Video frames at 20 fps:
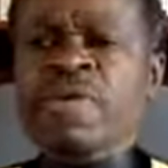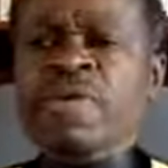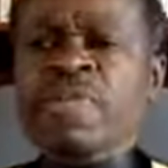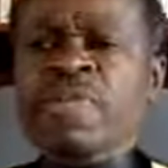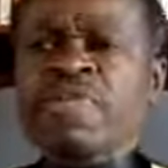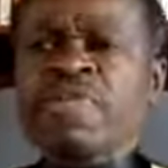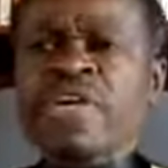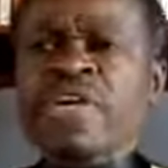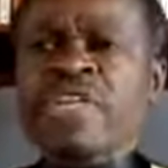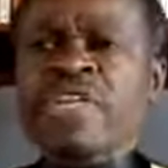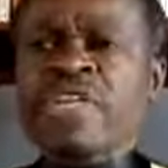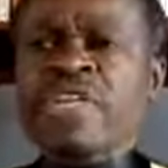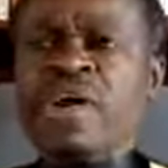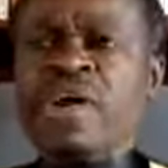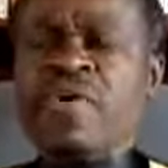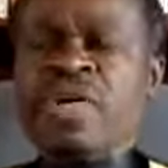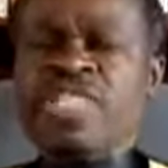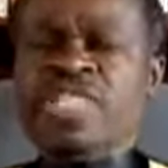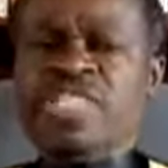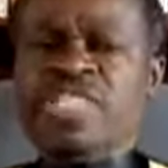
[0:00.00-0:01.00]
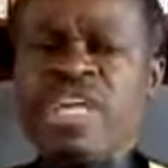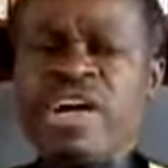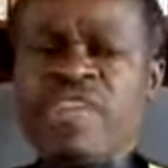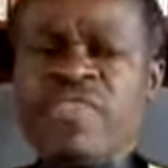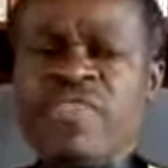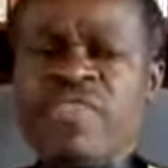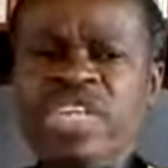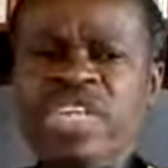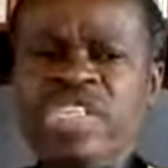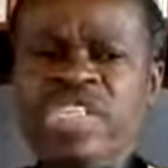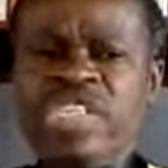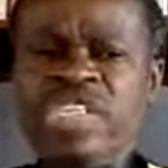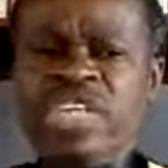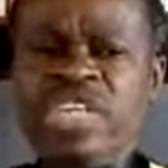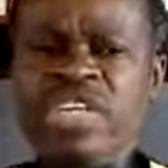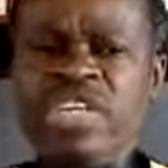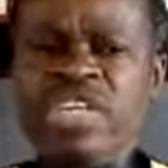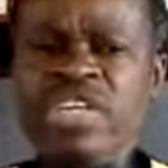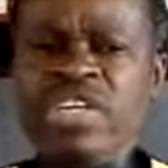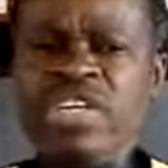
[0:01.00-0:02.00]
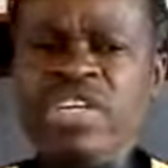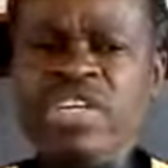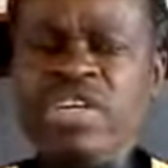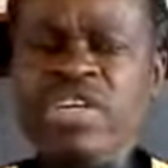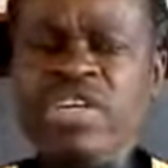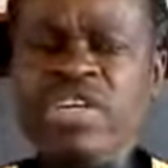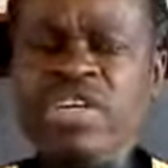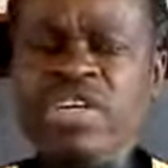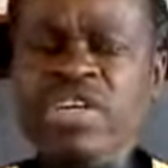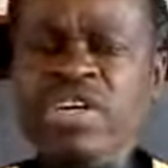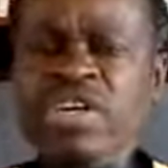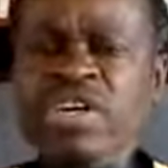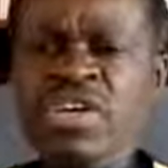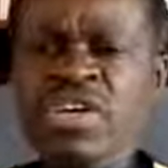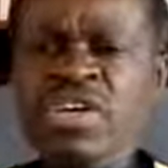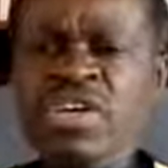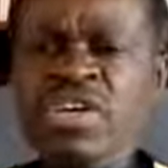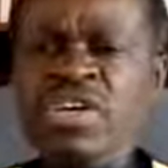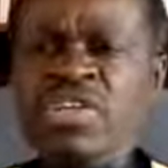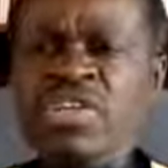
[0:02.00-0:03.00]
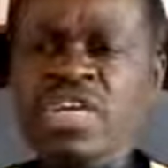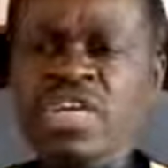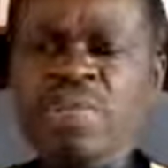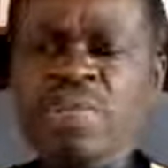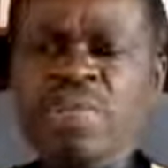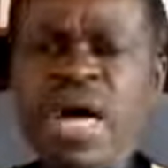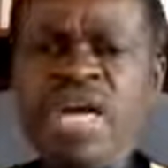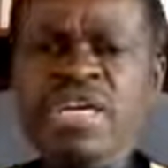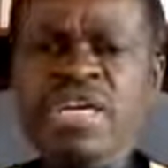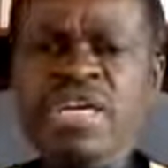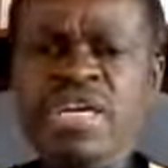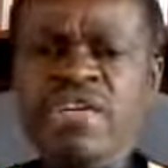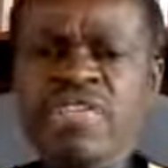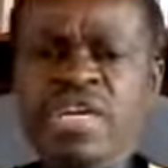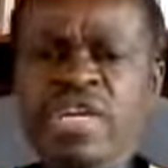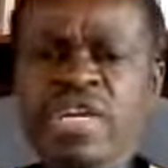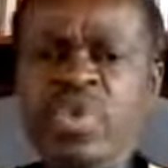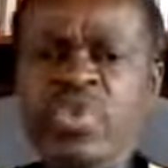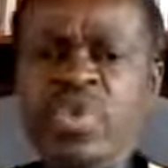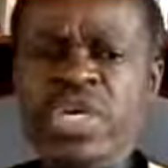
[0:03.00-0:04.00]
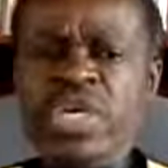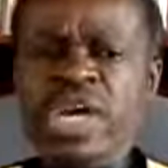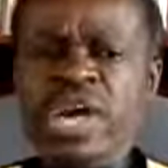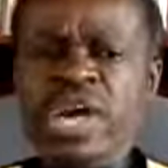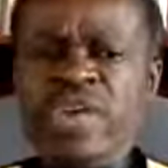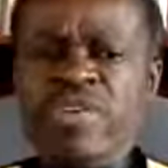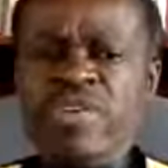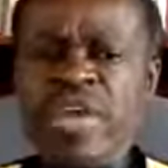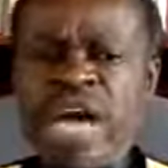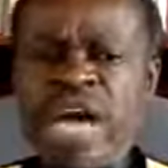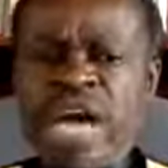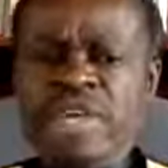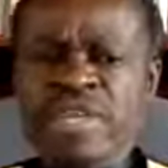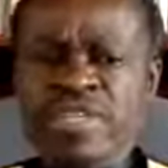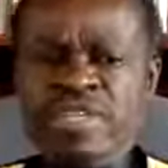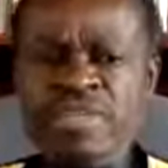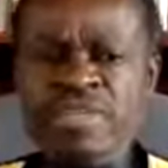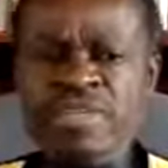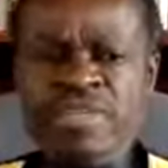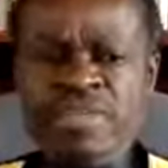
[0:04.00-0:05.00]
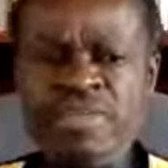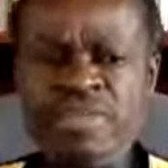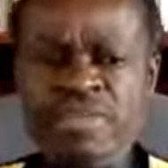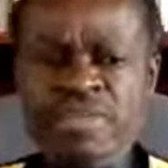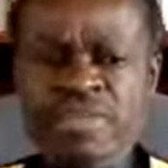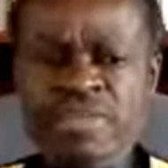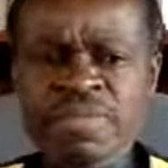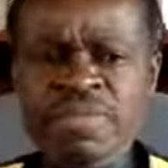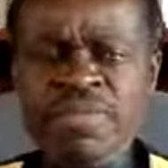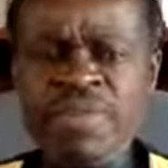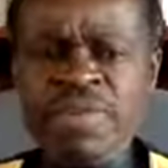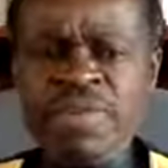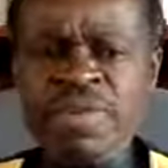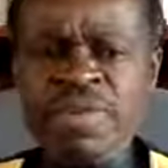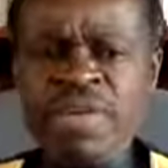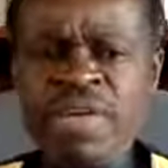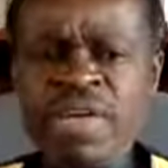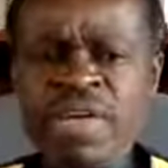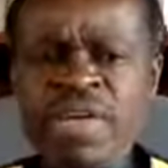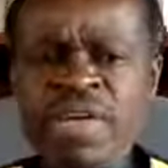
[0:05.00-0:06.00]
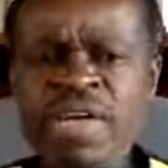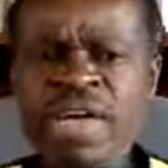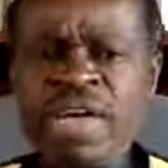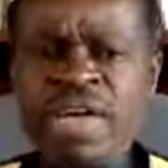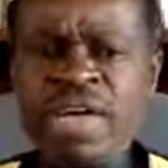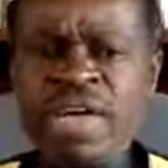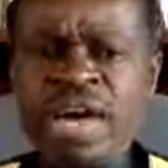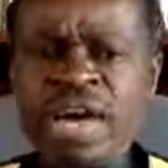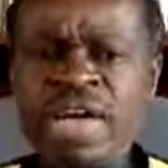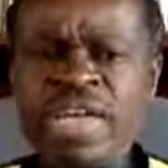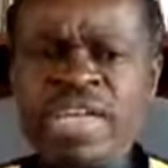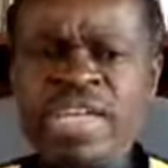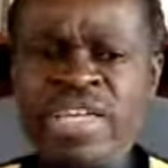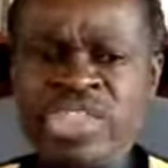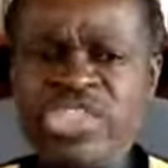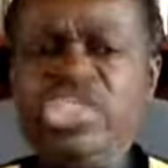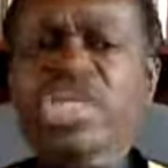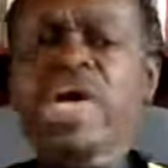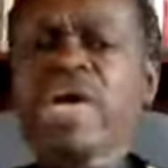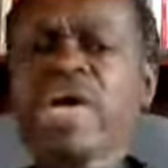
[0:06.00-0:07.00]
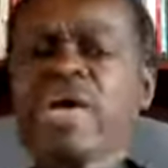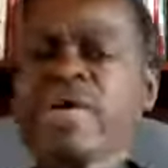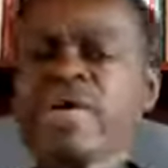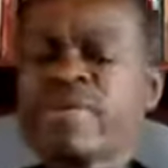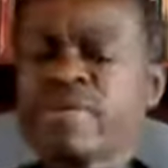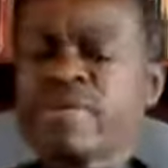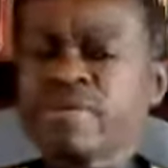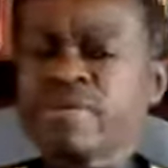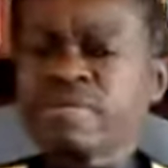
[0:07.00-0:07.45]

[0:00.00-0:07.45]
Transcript: that our salvation demanded that we are united. And he said,